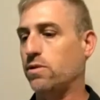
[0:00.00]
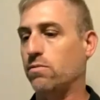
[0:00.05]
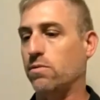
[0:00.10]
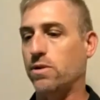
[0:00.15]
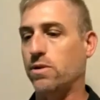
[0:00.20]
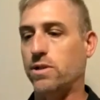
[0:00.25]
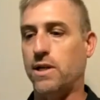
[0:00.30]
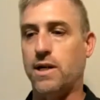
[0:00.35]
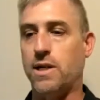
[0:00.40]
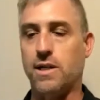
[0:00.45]
We're
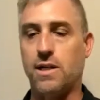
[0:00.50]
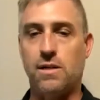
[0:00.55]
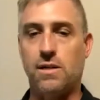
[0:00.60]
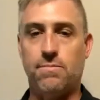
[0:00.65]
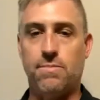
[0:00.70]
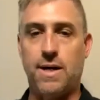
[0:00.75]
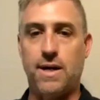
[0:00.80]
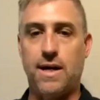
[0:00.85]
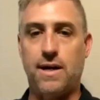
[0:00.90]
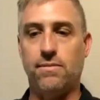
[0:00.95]
talking
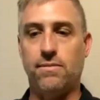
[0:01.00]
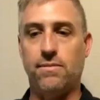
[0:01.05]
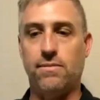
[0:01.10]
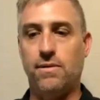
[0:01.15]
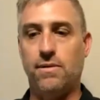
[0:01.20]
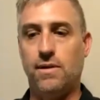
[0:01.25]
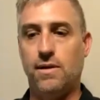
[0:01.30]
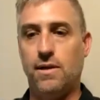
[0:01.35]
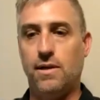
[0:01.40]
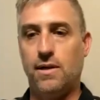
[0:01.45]
about
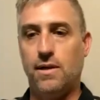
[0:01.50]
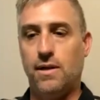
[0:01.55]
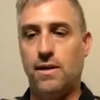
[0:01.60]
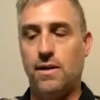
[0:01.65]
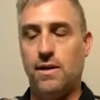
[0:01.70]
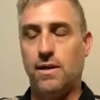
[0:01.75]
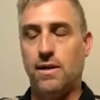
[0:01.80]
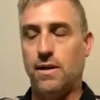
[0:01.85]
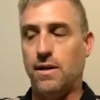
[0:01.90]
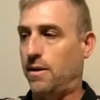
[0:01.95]

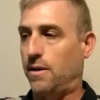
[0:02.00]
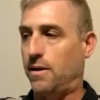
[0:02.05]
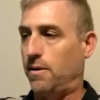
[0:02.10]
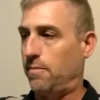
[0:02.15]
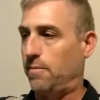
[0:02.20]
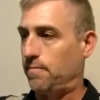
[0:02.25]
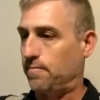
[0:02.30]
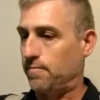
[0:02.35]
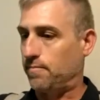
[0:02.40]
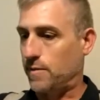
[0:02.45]

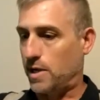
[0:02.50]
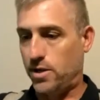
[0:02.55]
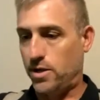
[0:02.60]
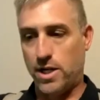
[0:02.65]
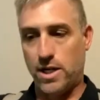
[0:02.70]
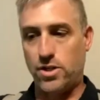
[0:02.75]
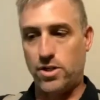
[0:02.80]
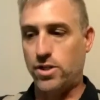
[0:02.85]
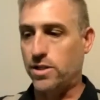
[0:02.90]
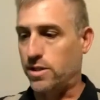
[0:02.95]
um,
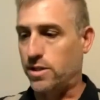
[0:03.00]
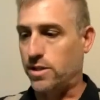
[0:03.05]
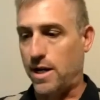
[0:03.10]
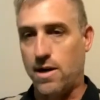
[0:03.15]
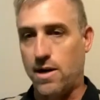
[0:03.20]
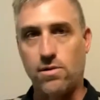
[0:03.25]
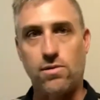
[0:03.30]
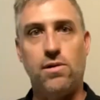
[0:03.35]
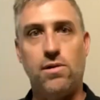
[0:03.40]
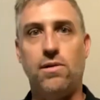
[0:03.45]
addictions to
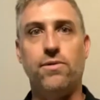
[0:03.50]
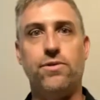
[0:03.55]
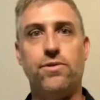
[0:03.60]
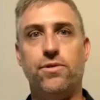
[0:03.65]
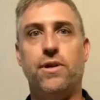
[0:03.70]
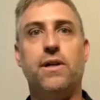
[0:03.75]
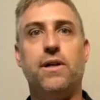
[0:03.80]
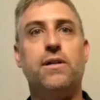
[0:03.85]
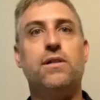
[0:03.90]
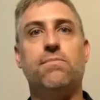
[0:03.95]
alcohol,
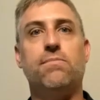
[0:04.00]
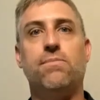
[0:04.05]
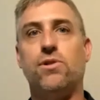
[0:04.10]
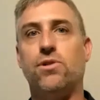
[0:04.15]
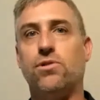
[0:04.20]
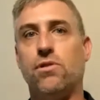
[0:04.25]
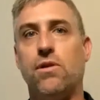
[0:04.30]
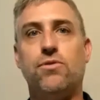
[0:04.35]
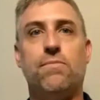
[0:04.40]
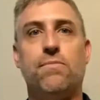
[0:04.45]
drugs,
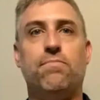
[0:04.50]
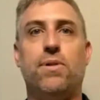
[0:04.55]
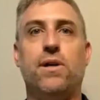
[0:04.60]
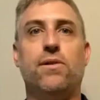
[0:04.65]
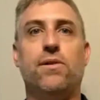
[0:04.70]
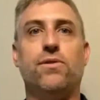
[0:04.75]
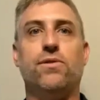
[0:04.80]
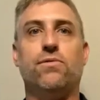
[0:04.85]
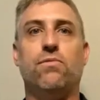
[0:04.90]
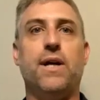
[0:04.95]
prescription
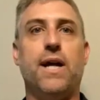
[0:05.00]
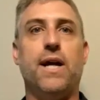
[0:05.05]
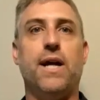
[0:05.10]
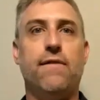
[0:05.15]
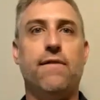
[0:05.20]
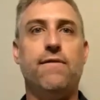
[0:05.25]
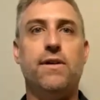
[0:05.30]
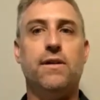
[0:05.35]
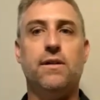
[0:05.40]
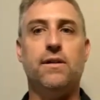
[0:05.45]
pills, what
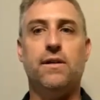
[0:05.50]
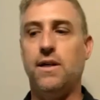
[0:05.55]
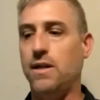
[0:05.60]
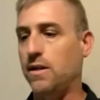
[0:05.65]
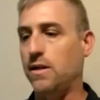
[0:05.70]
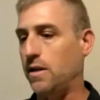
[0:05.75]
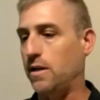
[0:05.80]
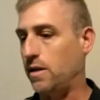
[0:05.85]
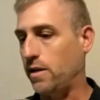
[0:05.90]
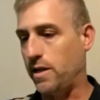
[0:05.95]
have you,
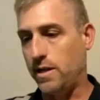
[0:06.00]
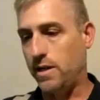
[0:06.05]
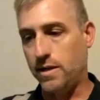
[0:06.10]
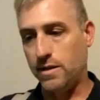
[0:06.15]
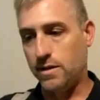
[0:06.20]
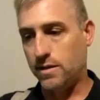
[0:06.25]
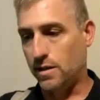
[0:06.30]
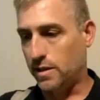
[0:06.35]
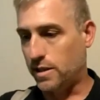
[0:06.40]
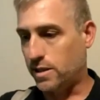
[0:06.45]
and uh, and
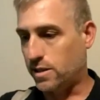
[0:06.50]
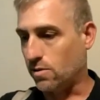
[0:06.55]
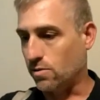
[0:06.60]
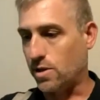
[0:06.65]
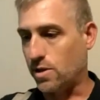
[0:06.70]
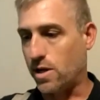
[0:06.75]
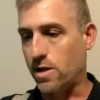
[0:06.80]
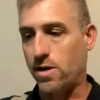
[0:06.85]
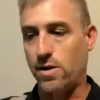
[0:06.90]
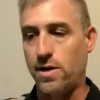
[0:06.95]
the list goes
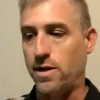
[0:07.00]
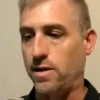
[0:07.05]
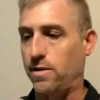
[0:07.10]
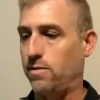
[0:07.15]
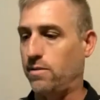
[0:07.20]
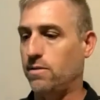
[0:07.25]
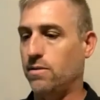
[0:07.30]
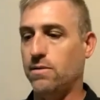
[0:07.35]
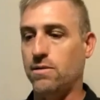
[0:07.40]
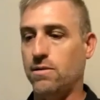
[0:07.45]
on and on.
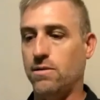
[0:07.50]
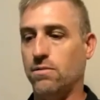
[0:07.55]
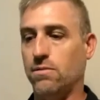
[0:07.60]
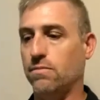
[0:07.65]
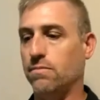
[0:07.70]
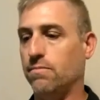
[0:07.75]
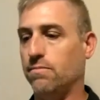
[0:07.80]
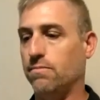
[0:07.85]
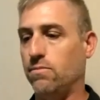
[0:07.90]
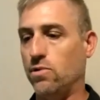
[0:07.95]
You know,
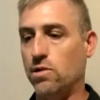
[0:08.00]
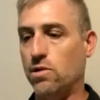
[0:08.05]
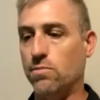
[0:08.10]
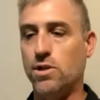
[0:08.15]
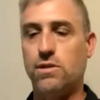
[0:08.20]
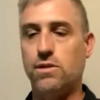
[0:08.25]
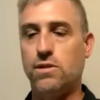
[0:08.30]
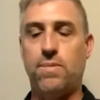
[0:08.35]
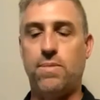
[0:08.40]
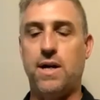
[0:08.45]

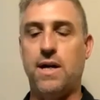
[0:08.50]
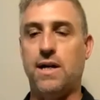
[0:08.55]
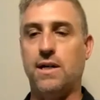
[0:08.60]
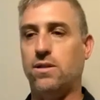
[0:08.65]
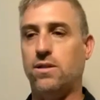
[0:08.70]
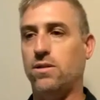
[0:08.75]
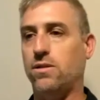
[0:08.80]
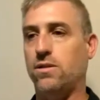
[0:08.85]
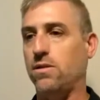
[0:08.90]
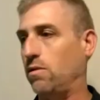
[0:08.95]
numerous
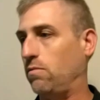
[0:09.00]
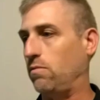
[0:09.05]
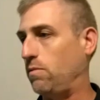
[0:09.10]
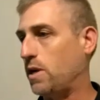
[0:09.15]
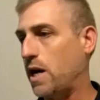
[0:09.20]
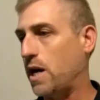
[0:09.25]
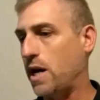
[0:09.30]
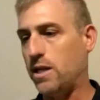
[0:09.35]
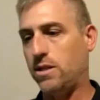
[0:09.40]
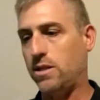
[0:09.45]
pets. You know, we
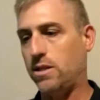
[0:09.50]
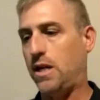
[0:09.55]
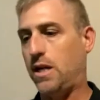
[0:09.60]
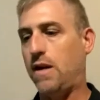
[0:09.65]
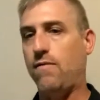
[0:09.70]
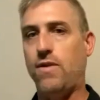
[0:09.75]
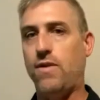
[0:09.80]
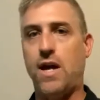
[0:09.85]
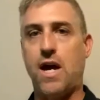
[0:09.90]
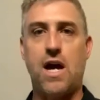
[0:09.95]
gotta
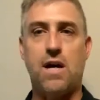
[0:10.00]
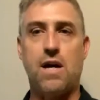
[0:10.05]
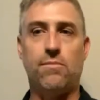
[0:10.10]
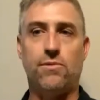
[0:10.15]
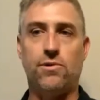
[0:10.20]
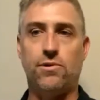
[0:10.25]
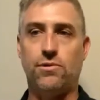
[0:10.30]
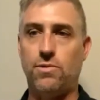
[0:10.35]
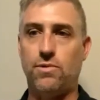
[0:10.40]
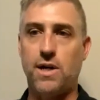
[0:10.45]
save the
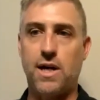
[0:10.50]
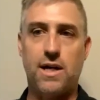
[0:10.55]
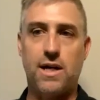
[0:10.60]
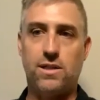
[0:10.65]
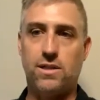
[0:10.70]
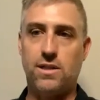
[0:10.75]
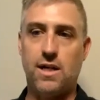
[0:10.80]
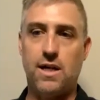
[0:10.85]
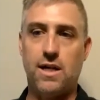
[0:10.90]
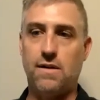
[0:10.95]
animals. We gotta
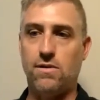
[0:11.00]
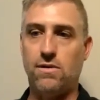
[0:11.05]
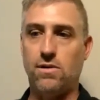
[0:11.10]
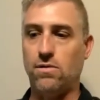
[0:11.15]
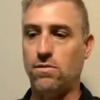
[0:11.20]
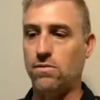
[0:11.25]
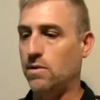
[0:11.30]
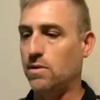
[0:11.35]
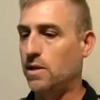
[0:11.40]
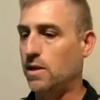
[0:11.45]
save you
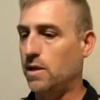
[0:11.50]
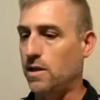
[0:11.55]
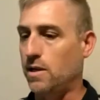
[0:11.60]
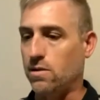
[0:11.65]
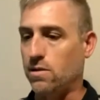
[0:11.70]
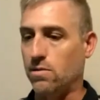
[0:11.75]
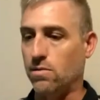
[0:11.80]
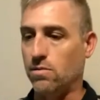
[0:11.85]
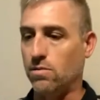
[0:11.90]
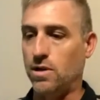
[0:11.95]
know
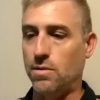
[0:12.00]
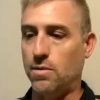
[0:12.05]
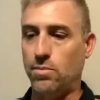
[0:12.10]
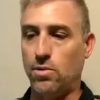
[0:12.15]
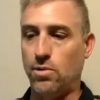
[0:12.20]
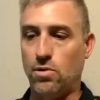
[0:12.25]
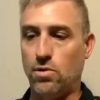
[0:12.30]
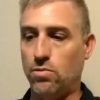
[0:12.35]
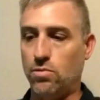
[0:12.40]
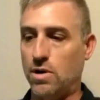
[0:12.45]
your
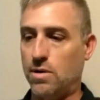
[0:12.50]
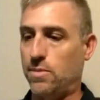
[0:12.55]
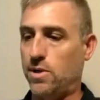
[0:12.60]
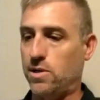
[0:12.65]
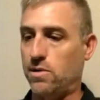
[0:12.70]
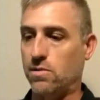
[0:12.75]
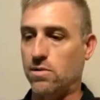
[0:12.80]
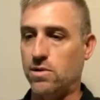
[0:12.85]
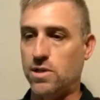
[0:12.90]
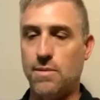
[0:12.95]
liberal women,
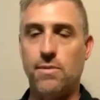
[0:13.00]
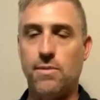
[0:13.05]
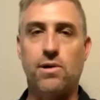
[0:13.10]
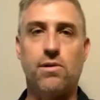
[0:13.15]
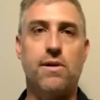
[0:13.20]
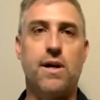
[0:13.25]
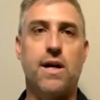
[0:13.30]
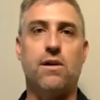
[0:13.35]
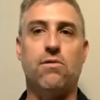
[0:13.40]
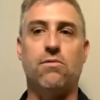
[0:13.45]
your
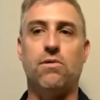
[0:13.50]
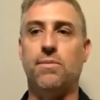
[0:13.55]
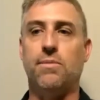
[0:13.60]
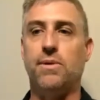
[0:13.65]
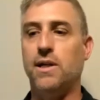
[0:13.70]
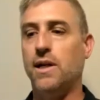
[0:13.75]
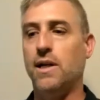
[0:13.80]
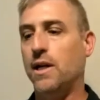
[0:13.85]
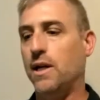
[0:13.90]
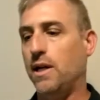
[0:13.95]
democratic women,
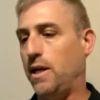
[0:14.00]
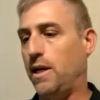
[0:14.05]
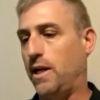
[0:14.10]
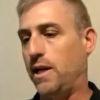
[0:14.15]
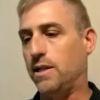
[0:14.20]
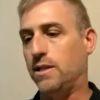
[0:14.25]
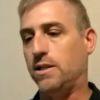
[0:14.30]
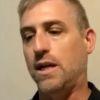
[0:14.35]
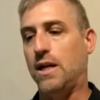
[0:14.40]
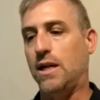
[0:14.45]

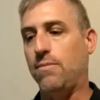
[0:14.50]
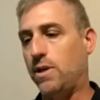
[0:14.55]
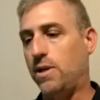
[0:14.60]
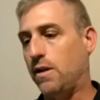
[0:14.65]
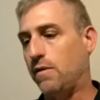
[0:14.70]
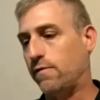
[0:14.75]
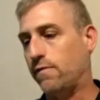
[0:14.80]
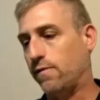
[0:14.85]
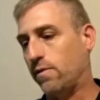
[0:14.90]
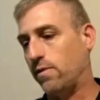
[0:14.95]
and same
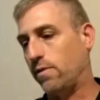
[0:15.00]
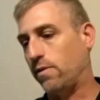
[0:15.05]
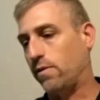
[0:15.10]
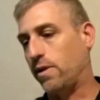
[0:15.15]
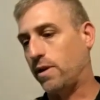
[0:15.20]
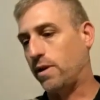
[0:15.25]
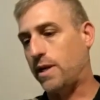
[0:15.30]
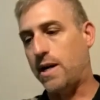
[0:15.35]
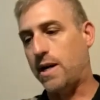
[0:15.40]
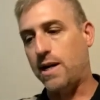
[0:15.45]
thing for
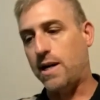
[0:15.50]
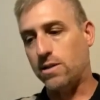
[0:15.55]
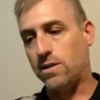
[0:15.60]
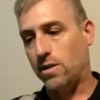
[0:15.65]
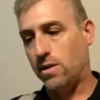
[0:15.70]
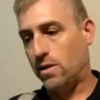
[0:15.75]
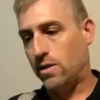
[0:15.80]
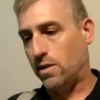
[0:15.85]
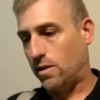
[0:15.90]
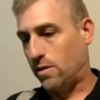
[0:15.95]
the
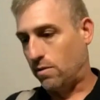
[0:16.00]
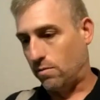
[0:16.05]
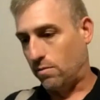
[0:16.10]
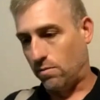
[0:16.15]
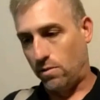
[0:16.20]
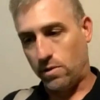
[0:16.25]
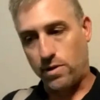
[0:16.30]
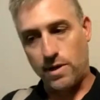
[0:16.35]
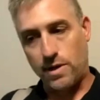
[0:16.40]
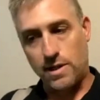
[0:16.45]
guys. We're
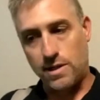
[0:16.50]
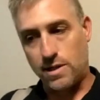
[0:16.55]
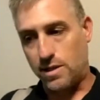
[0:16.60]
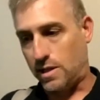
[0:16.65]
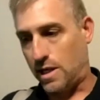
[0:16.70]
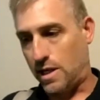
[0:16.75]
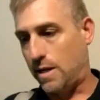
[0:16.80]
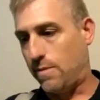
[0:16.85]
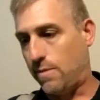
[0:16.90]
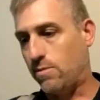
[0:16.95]
looking at the
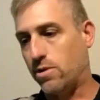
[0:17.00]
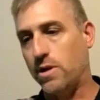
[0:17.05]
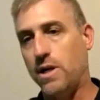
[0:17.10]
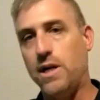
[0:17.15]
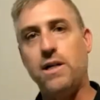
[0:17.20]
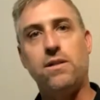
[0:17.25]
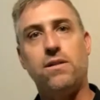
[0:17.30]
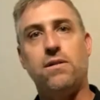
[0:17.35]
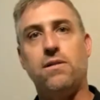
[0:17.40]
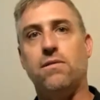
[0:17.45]
same
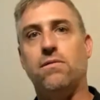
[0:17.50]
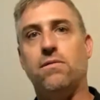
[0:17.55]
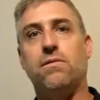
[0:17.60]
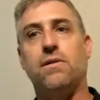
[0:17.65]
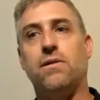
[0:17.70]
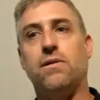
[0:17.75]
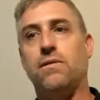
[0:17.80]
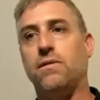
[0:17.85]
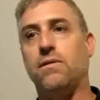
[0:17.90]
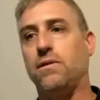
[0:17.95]
traits. You know,
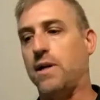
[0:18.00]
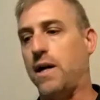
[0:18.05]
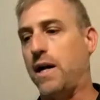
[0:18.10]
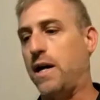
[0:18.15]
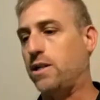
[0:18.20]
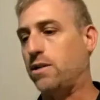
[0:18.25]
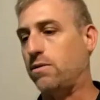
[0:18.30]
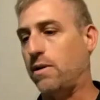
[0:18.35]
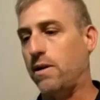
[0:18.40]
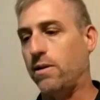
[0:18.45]

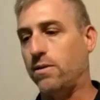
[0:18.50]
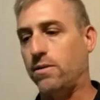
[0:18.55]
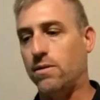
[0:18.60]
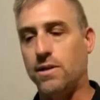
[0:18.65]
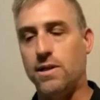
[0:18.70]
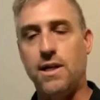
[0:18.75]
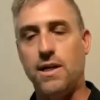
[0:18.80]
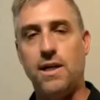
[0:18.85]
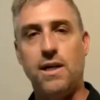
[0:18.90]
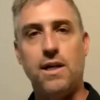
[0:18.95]
guys are out there
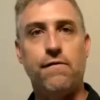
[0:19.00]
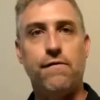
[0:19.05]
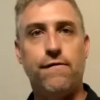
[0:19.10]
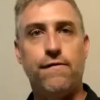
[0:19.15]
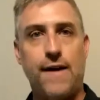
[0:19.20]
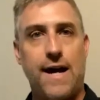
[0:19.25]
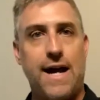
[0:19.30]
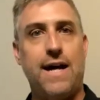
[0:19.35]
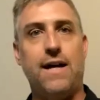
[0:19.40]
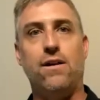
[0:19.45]
getting
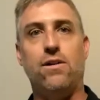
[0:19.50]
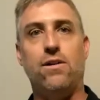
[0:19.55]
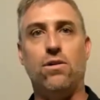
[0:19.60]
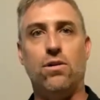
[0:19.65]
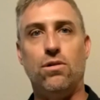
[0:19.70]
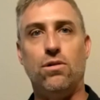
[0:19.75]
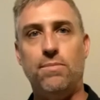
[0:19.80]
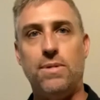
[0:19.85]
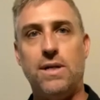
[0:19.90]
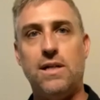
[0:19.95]
fat,
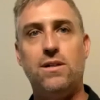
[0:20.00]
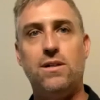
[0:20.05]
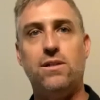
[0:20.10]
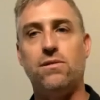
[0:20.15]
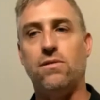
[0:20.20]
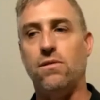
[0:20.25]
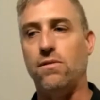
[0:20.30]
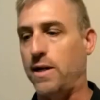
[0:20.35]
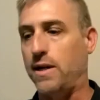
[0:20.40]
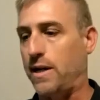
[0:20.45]
obese.
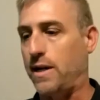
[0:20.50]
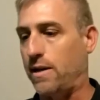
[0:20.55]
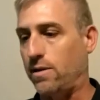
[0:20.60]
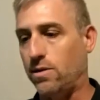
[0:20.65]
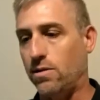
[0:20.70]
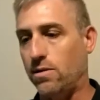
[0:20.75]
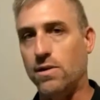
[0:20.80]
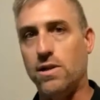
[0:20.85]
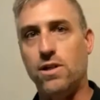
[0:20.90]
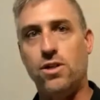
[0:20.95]
They're not out
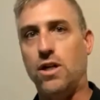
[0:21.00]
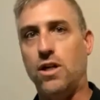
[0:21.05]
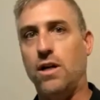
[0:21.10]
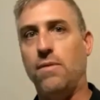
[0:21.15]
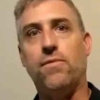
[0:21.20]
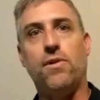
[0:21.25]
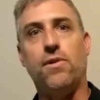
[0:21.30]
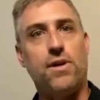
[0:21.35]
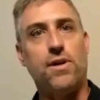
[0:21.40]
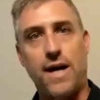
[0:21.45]
there in the gym.
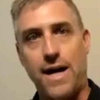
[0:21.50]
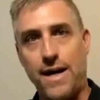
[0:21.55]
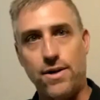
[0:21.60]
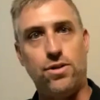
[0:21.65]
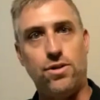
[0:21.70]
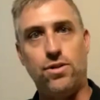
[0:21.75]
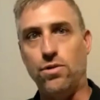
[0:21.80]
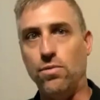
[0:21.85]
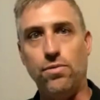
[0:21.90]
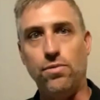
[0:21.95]
They're not
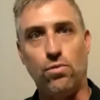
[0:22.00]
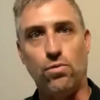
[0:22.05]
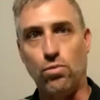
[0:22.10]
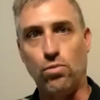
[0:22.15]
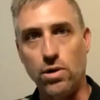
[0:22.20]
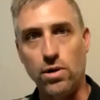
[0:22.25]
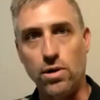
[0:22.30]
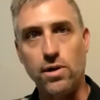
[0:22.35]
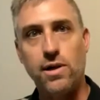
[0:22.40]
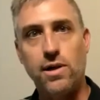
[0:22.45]
doing the
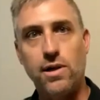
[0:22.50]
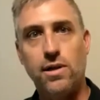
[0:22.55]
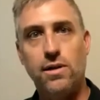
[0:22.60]
work.